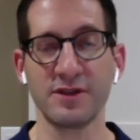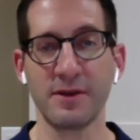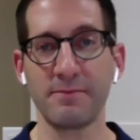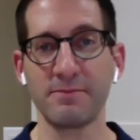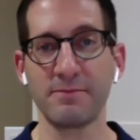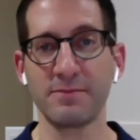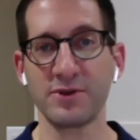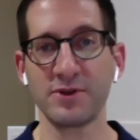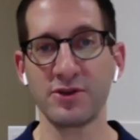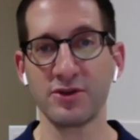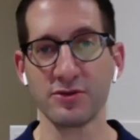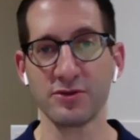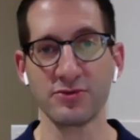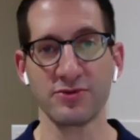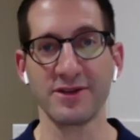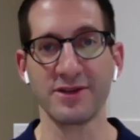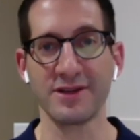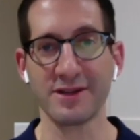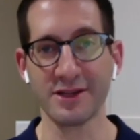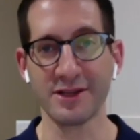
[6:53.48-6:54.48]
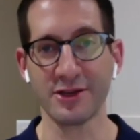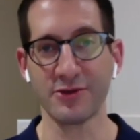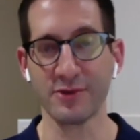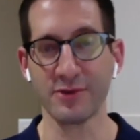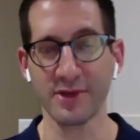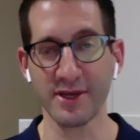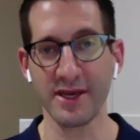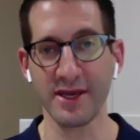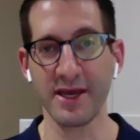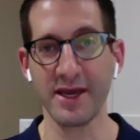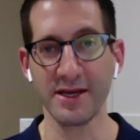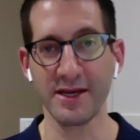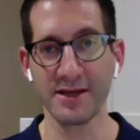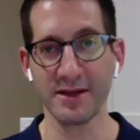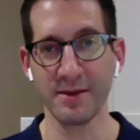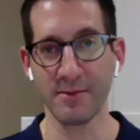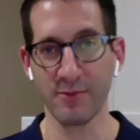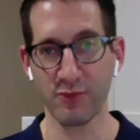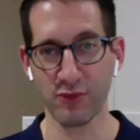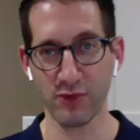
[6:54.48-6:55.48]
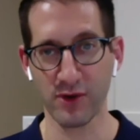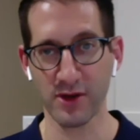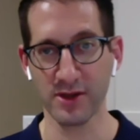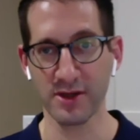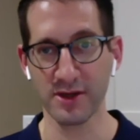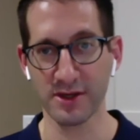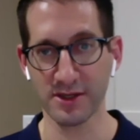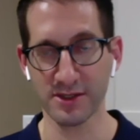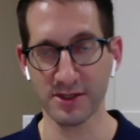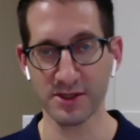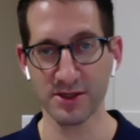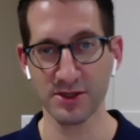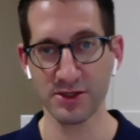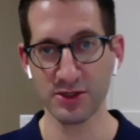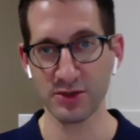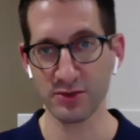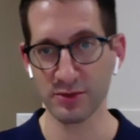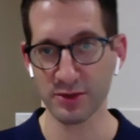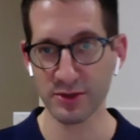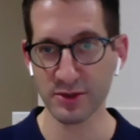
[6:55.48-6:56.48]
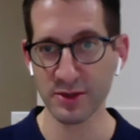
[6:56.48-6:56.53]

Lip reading: children clearly get products sooner.